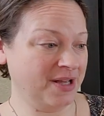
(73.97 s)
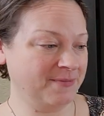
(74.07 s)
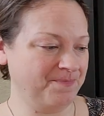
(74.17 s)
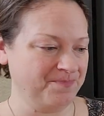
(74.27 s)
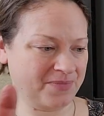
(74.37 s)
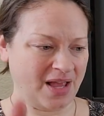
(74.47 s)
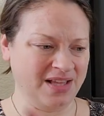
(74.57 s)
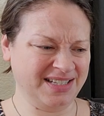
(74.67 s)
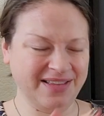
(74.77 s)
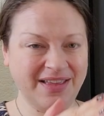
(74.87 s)
It,
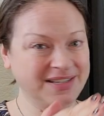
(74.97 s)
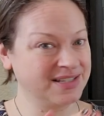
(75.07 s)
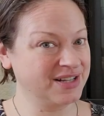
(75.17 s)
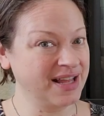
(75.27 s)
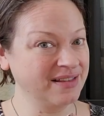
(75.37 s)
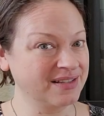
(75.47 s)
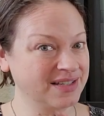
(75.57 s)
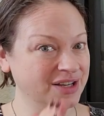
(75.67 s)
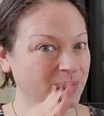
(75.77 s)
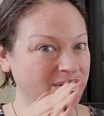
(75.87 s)
see the stainless
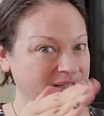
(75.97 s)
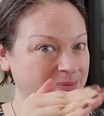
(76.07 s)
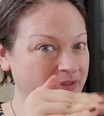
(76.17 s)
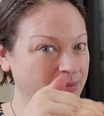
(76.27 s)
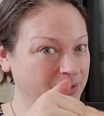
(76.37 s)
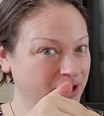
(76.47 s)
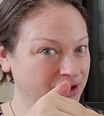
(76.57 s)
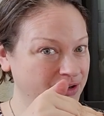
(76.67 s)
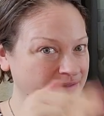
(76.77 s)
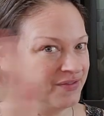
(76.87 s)
steel ones, some of them
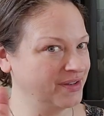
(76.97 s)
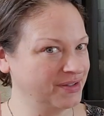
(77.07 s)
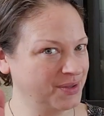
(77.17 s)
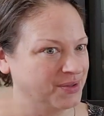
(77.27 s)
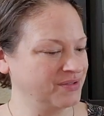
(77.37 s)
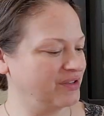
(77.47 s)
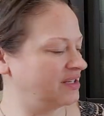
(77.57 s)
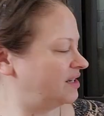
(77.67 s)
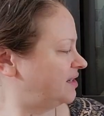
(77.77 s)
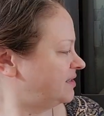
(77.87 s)
curve, so it's
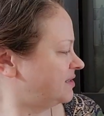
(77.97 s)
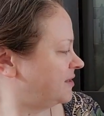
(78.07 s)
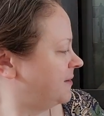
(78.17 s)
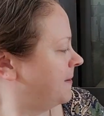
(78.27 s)
really nice.